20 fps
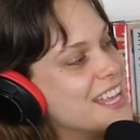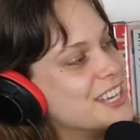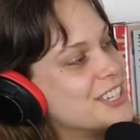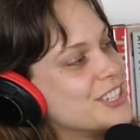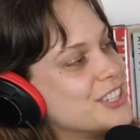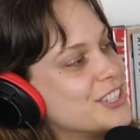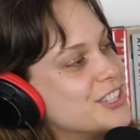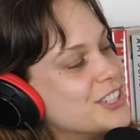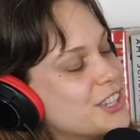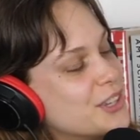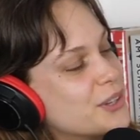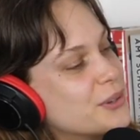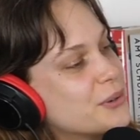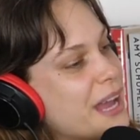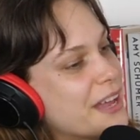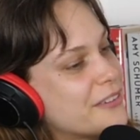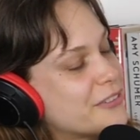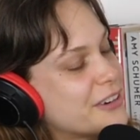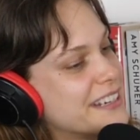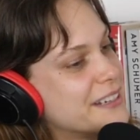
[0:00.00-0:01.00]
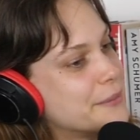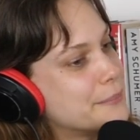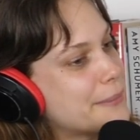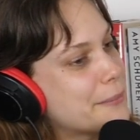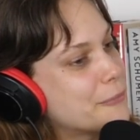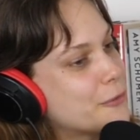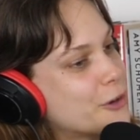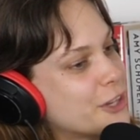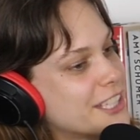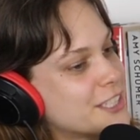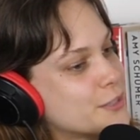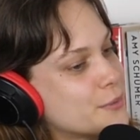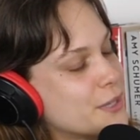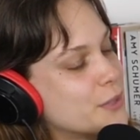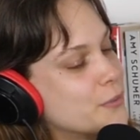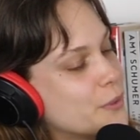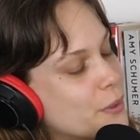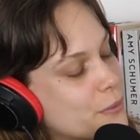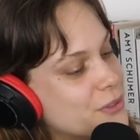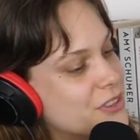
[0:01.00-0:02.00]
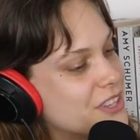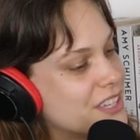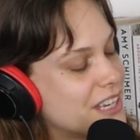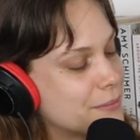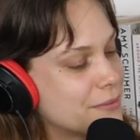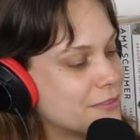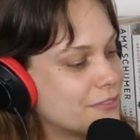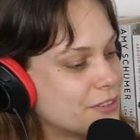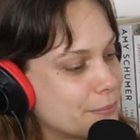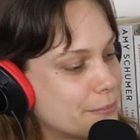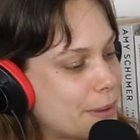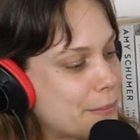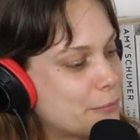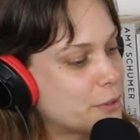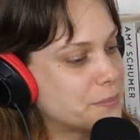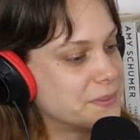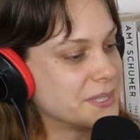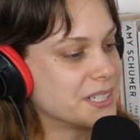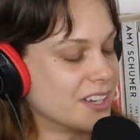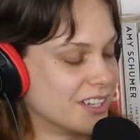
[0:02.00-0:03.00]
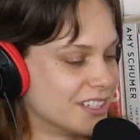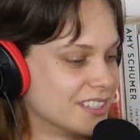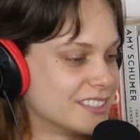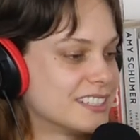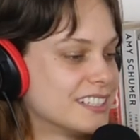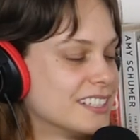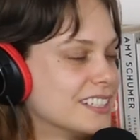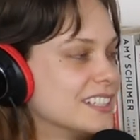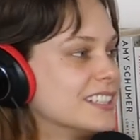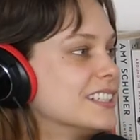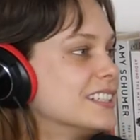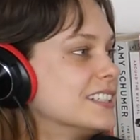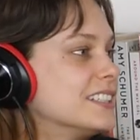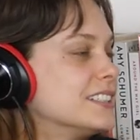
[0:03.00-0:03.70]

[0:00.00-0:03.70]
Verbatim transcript: and you had written a memoir last week, what would the name of your memoir be called?